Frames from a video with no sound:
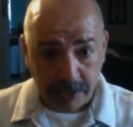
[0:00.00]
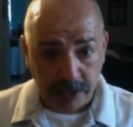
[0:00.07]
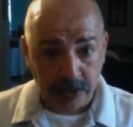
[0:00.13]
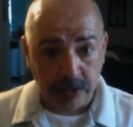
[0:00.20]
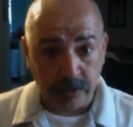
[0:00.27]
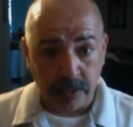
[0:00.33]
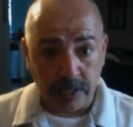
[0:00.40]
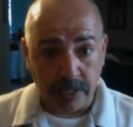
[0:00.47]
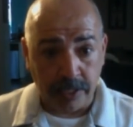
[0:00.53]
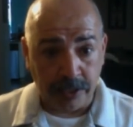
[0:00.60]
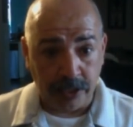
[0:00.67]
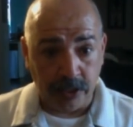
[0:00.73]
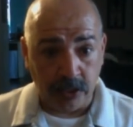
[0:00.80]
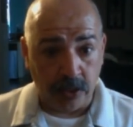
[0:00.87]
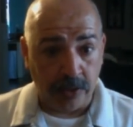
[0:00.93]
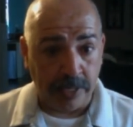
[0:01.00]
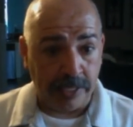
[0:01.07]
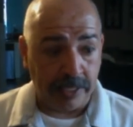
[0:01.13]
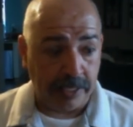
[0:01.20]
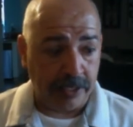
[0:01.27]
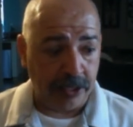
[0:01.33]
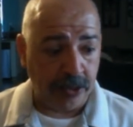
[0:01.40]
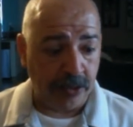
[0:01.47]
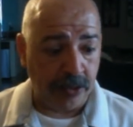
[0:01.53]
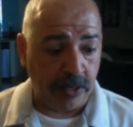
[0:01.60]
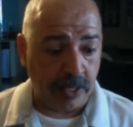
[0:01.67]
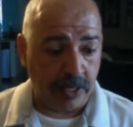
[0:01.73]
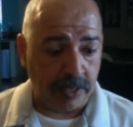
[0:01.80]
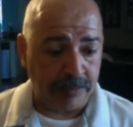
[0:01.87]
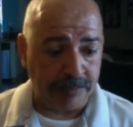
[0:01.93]
and you go ahead and
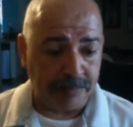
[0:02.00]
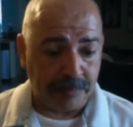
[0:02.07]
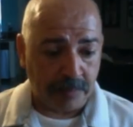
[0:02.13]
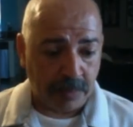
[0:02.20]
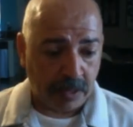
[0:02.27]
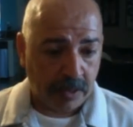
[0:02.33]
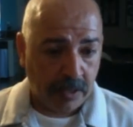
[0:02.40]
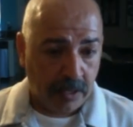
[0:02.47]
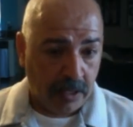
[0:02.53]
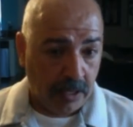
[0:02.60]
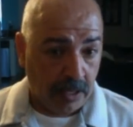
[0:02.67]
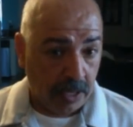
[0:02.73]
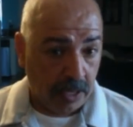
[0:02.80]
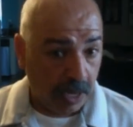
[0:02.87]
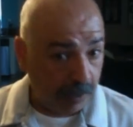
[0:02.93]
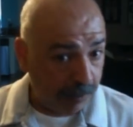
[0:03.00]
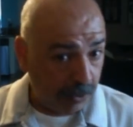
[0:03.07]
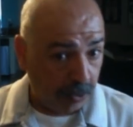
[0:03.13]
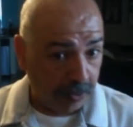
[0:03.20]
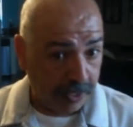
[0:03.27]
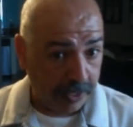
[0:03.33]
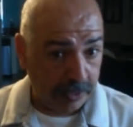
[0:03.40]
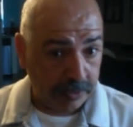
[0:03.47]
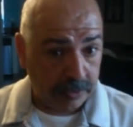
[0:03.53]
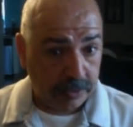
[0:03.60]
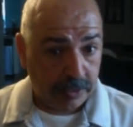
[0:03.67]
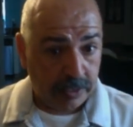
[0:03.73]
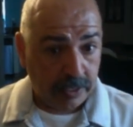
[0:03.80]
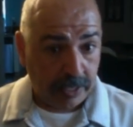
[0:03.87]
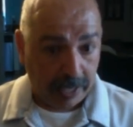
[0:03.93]
you upload
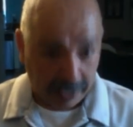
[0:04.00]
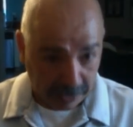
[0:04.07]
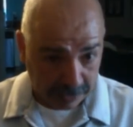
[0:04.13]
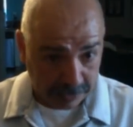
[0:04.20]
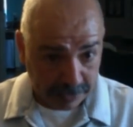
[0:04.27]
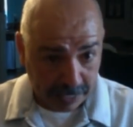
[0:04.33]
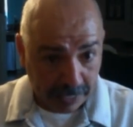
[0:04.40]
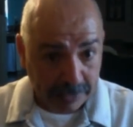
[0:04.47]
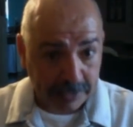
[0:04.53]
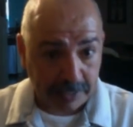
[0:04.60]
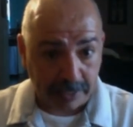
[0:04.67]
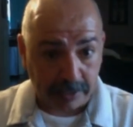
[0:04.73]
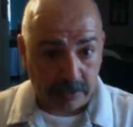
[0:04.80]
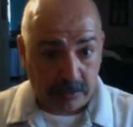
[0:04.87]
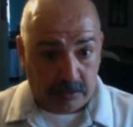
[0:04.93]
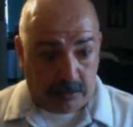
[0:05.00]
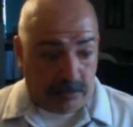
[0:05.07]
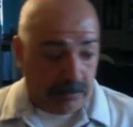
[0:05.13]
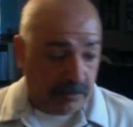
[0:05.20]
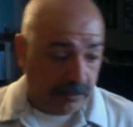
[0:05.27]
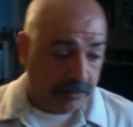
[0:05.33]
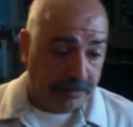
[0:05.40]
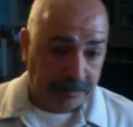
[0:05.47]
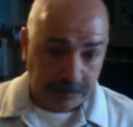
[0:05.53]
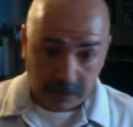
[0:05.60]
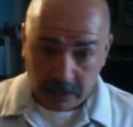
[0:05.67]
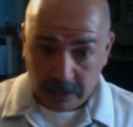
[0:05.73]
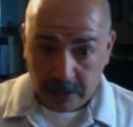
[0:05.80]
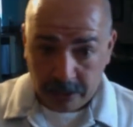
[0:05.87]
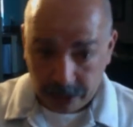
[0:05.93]
it and it takes it,
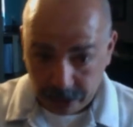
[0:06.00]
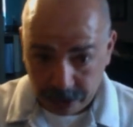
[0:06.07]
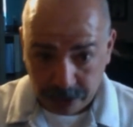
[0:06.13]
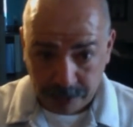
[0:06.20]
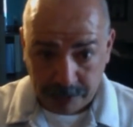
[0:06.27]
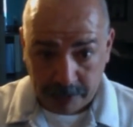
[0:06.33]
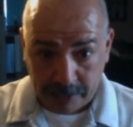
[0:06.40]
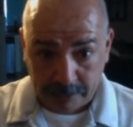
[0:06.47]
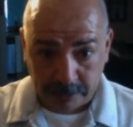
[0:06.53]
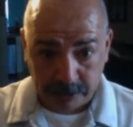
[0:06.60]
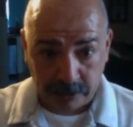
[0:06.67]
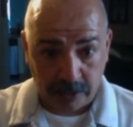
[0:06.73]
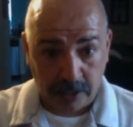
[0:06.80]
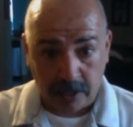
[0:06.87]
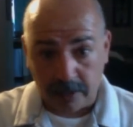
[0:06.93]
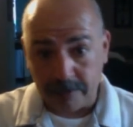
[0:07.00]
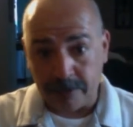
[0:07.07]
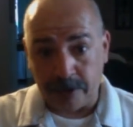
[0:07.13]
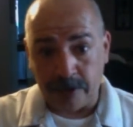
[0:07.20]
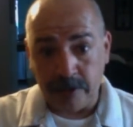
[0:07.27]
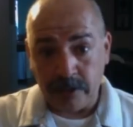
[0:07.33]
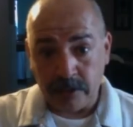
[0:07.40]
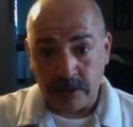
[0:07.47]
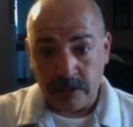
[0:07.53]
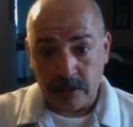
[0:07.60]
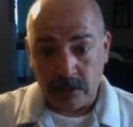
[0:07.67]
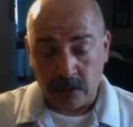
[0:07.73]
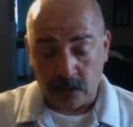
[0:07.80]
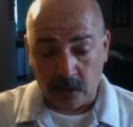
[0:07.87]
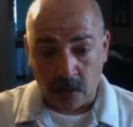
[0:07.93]
you should be able to hover
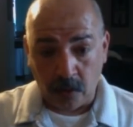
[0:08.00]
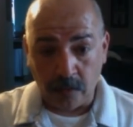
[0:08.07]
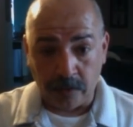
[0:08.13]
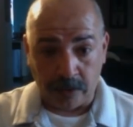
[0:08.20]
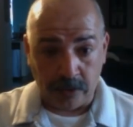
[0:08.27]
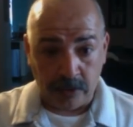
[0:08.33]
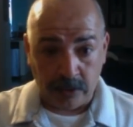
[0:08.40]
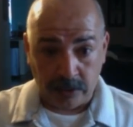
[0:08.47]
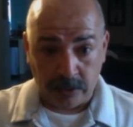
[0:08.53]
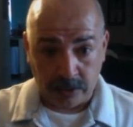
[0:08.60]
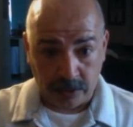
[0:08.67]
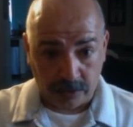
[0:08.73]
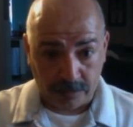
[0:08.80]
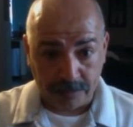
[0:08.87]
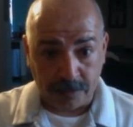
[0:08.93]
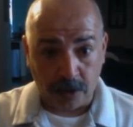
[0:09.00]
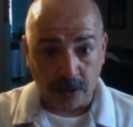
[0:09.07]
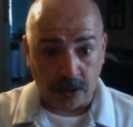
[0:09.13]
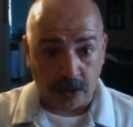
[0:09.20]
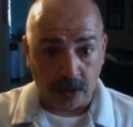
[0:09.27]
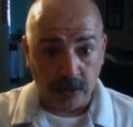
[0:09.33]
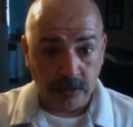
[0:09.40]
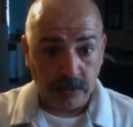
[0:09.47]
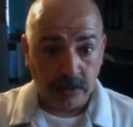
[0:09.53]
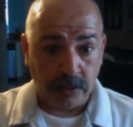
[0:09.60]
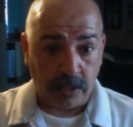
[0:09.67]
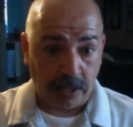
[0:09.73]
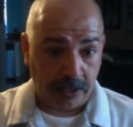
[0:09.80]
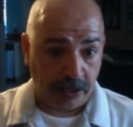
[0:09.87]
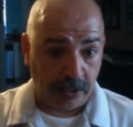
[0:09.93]
over your photo
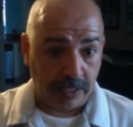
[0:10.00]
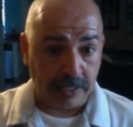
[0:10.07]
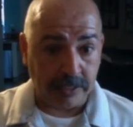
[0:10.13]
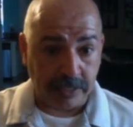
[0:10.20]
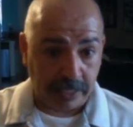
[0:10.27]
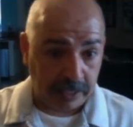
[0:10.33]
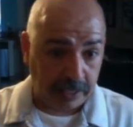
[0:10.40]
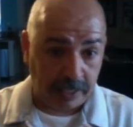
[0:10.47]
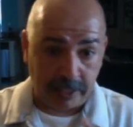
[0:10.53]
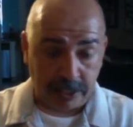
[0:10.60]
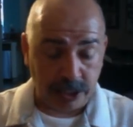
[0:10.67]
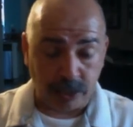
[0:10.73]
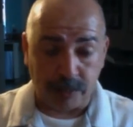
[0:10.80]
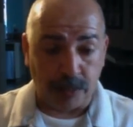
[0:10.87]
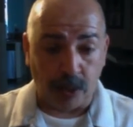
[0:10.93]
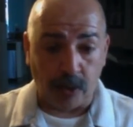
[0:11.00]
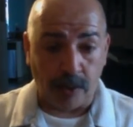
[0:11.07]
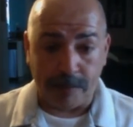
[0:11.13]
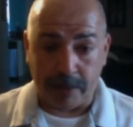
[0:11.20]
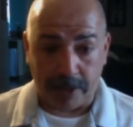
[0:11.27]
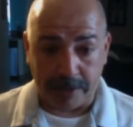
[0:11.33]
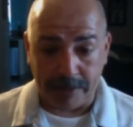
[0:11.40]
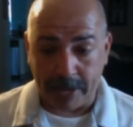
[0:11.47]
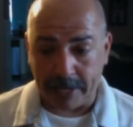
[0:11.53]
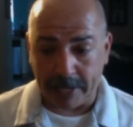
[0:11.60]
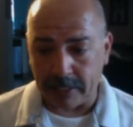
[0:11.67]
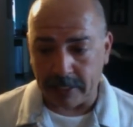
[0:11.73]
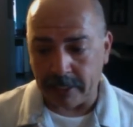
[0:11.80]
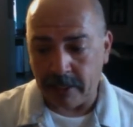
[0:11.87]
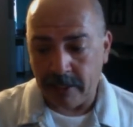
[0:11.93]
on your listing and it should blow up
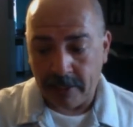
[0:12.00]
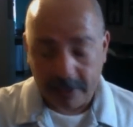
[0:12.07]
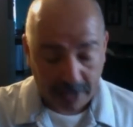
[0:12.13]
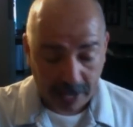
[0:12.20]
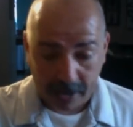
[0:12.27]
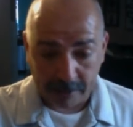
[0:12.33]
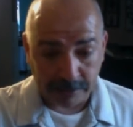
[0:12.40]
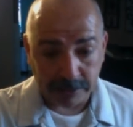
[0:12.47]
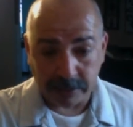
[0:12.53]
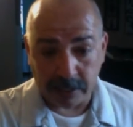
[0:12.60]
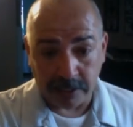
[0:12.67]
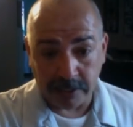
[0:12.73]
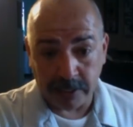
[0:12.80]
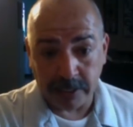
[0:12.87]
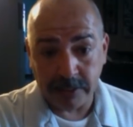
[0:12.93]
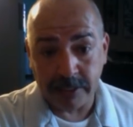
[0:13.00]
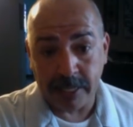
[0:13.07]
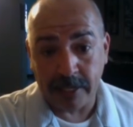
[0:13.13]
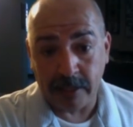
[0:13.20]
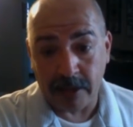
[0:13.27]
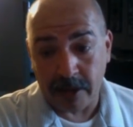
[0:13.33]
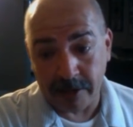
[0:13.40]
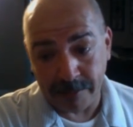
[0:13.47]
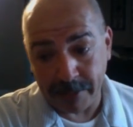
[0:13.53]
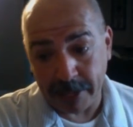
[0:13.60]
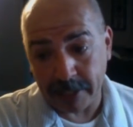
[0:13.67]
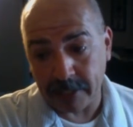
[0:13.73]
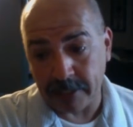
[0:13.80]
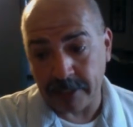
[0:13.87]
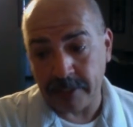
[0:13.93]
automatically. Amazon does that
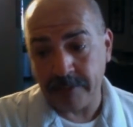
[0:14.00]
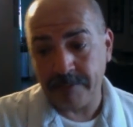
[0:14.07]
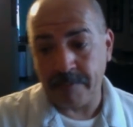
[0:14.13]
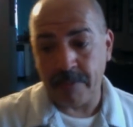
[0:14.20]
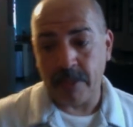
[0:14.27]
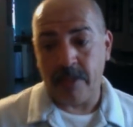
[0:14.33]
automatically.